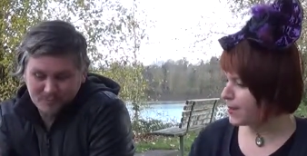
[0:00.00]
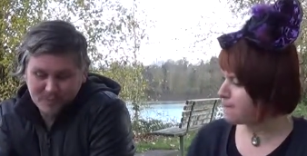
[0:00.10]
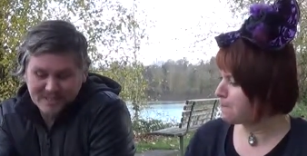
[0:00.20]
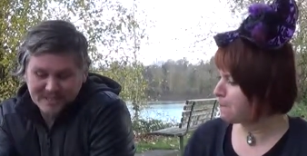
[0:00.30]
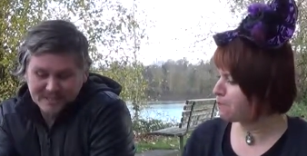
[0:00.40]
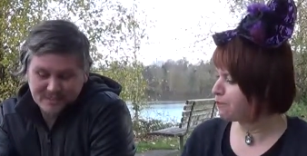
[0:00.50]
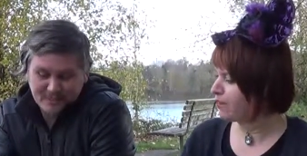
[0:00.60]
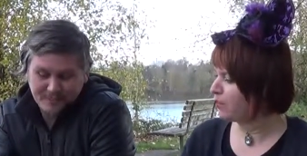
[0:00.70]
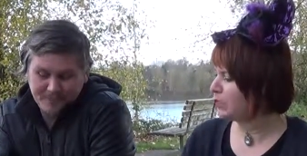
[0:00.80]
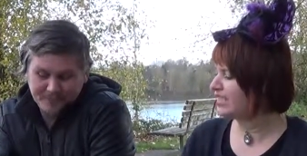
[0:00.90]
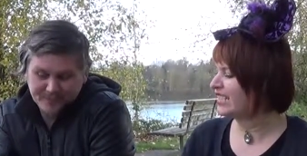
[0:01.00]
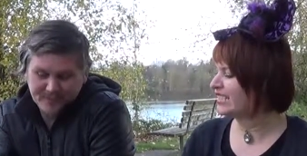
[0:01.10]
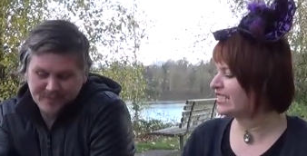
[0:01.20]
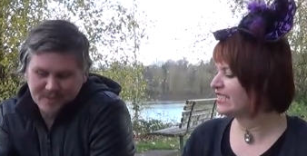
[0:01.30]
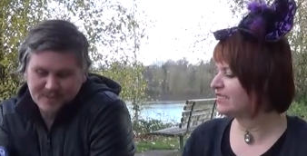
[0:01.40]
Speaker 1: What's next?
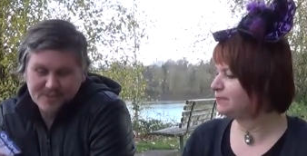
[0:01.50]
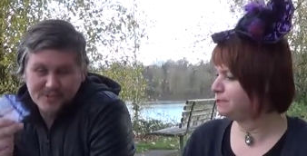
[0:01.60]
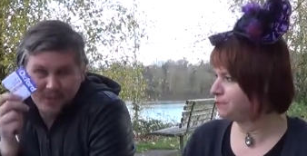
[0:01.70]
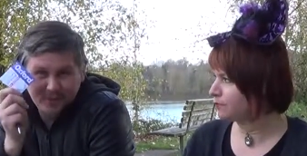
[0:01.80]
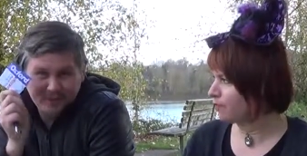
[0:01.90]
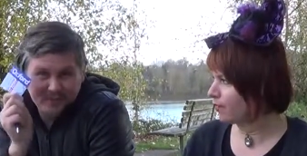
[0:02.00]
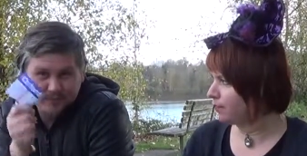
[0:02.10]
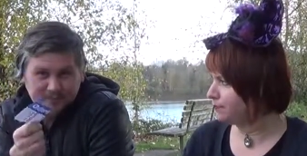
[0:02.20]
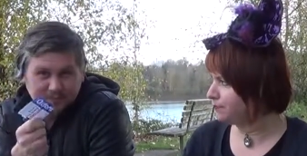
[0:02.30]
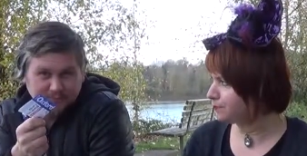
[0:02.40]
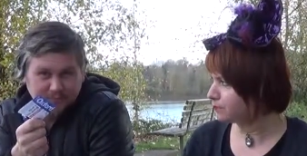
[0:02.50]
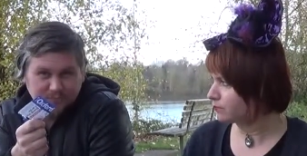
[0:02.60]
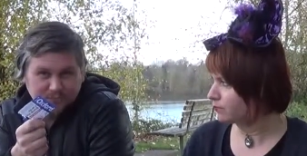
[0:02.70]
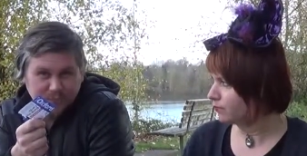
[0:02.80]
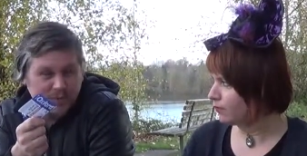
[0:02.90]
So,
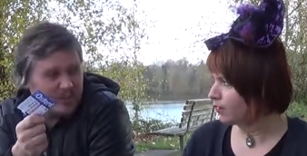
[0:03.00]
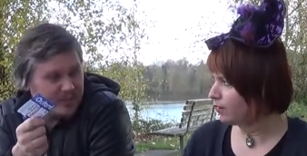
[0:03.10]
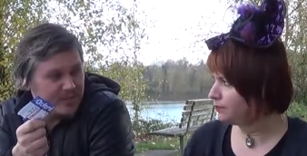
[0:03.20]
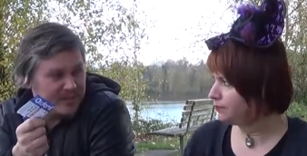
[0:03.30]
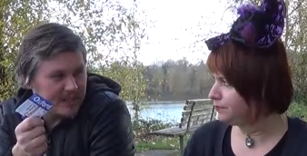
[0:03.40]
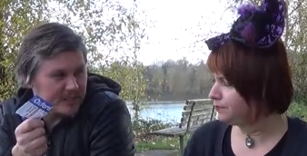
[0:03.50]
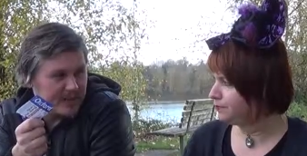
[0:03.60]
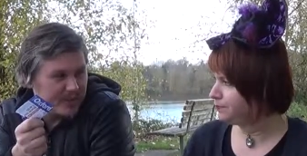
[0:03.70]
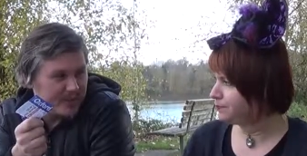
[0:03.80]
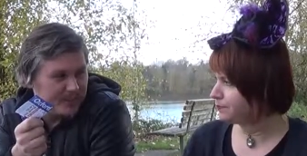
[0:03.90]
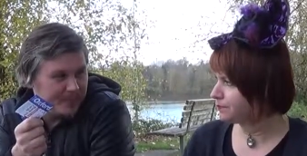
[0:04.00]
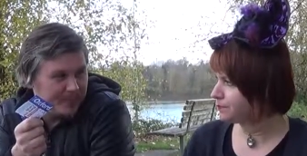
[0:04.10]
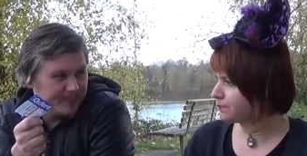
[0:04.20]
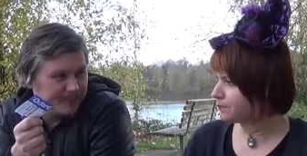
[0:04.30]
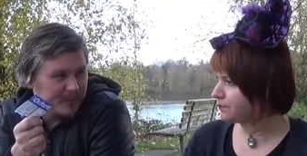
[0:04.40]
we usually do a yes or no.
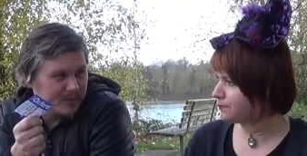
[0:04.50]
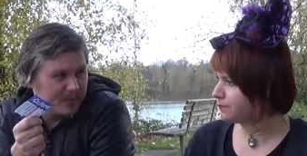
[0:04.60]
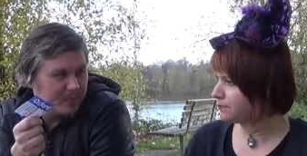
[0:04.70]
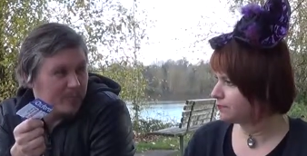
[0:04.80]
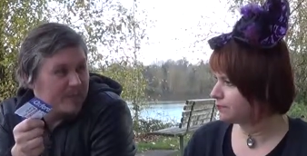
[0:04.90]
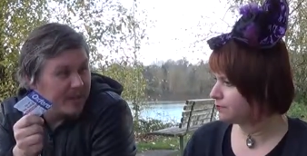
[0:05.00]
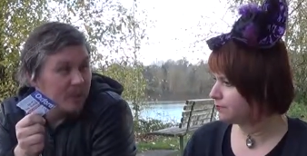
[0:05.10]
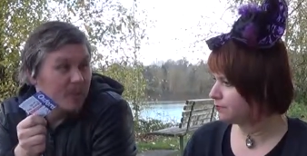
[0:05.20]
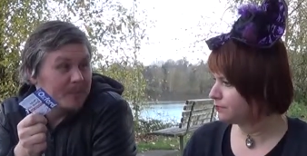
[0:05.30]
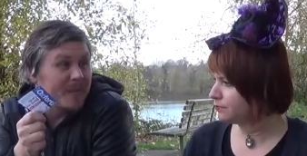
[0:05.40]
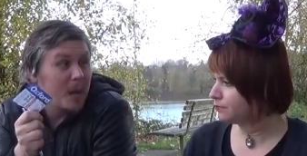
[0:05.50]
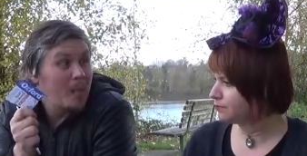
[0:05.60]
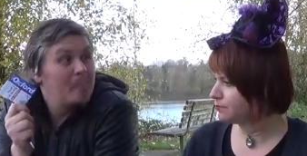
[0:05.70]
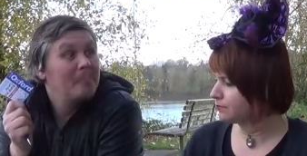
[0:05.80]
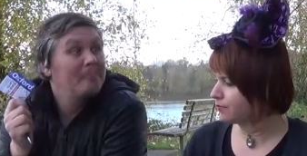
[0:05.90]
But being we're being
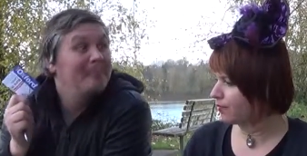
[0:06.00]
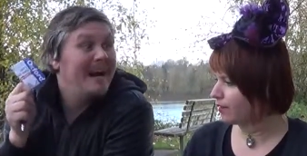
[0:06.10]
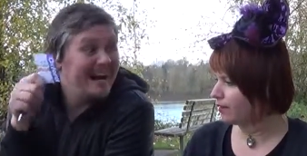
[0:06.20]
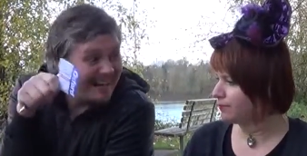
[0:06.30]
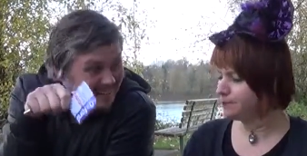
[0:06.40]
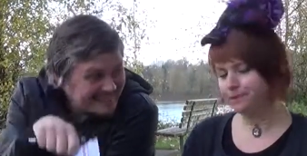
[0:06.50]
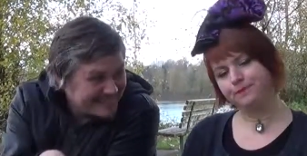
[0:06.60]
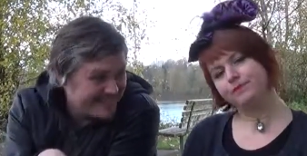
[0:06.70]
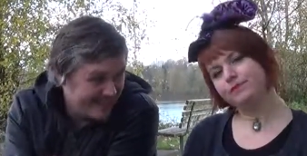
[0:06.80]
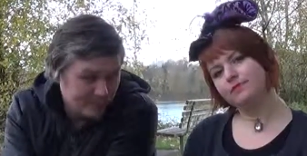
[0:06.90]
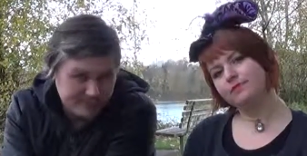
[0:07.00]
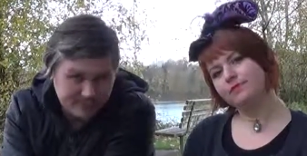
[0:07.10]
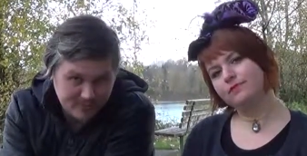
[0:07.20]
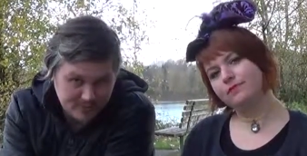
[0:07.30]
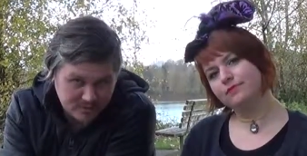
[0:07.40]
positive
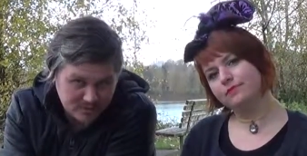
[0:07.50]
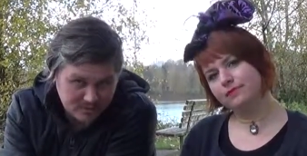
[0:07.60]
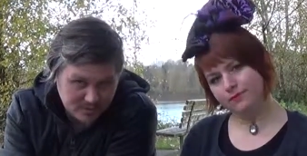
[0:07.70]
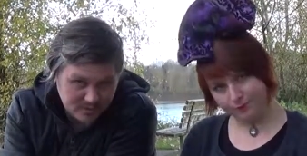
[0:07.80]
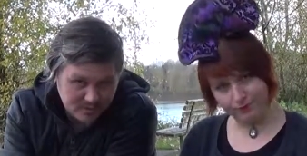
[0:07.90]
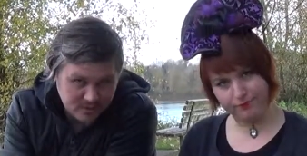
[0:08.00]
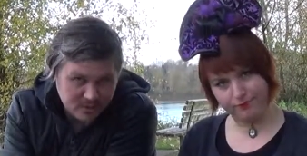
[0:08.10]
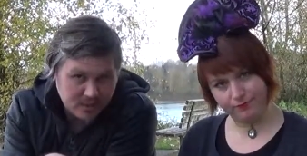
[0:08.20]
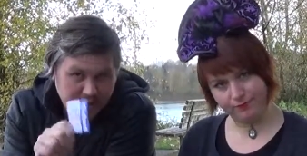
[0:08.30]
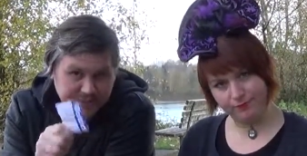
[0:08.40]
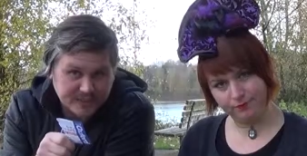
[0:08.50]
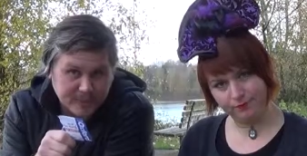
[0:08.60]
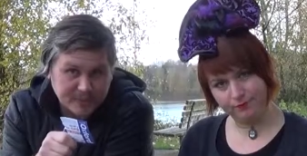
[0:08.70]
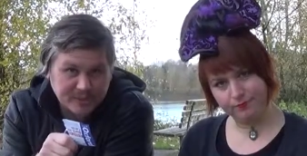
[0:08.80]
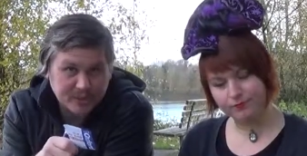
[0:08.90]
on this
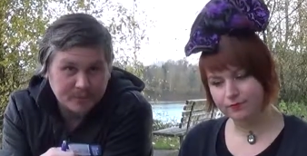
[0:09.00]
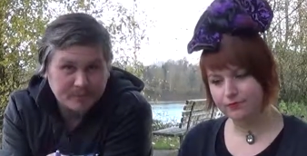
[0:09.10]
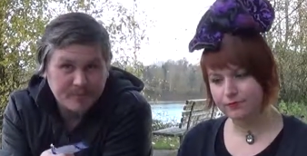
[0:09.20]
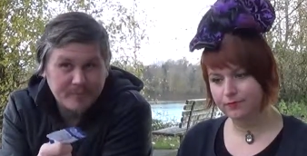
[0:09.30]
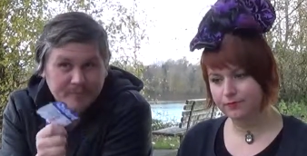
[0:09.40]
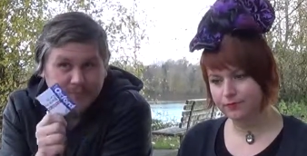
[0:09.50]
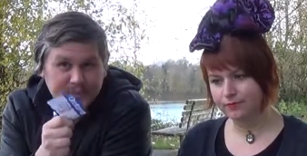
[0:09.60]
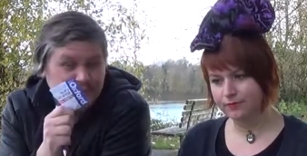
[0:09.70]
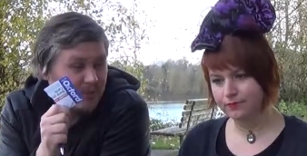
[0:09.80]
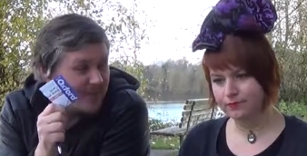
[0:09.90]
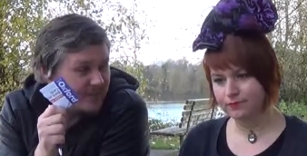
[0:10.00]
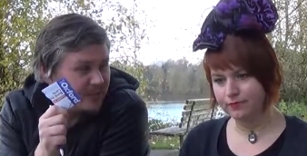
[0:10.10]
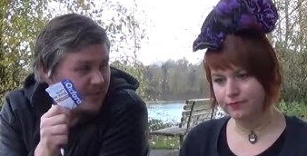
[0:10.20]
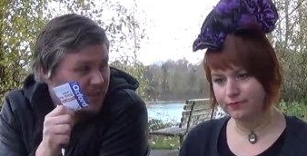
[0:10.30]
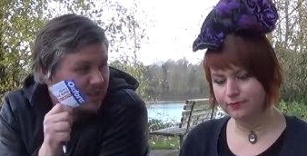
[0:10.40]
episode, these are
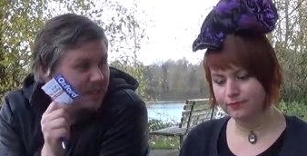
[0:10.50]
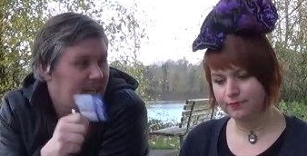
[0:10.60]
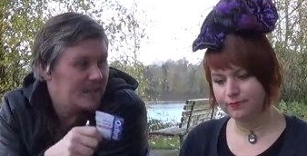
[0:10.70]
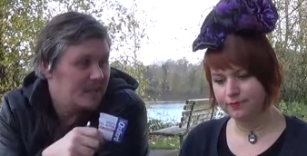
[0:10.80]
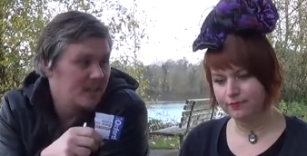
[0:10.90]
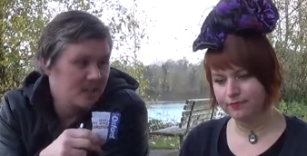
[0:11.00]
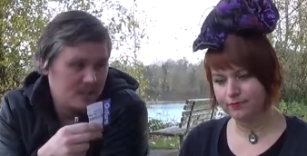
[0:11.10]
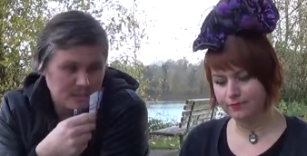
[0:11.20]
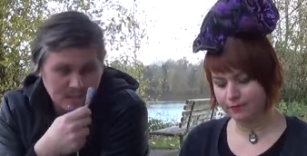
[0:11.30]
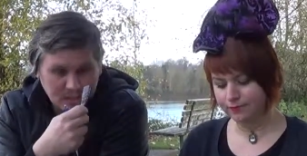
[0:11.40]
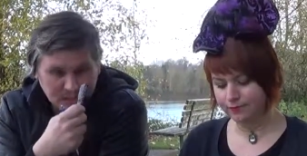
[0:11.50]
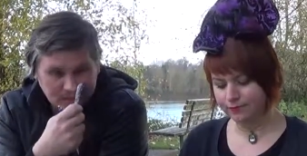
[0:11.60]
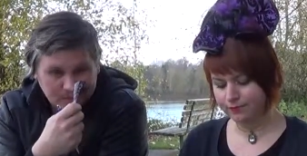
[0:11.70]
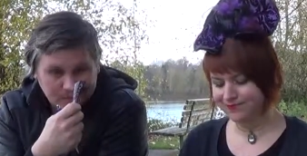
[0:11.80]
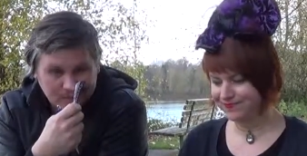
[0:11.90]
yeses. Kate,
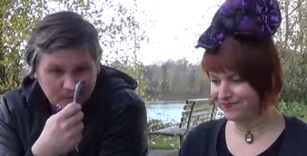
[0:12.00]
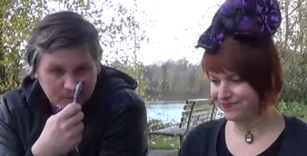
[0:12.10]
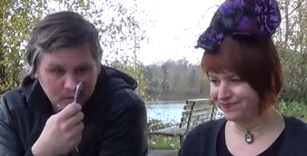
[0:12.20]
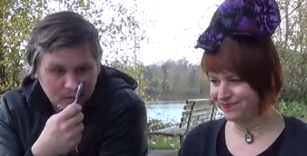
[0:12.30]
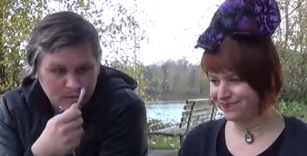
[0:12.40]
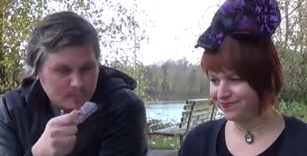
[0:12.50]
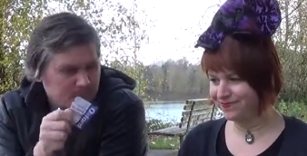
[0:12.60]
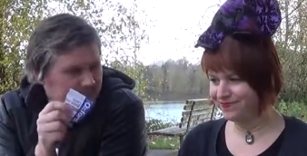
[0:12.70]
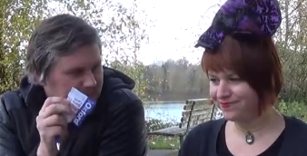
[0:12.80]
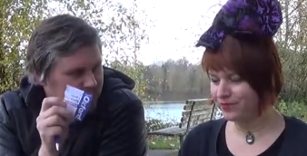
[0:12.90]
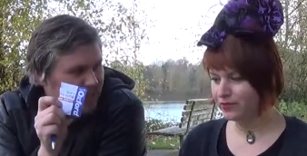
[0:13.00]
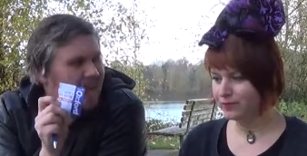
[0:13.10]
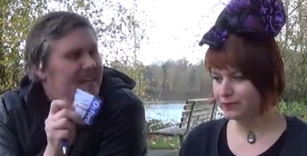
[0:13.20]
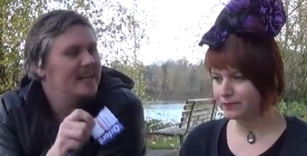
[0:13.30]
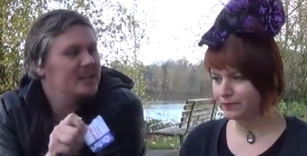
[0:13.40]
uh, this is
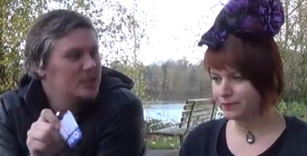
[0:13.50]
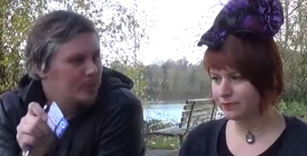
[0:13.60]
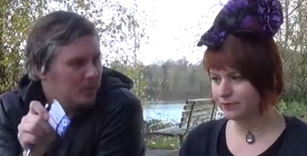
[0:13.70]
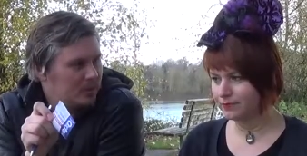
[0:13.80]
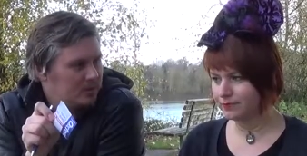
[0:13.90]
ineligible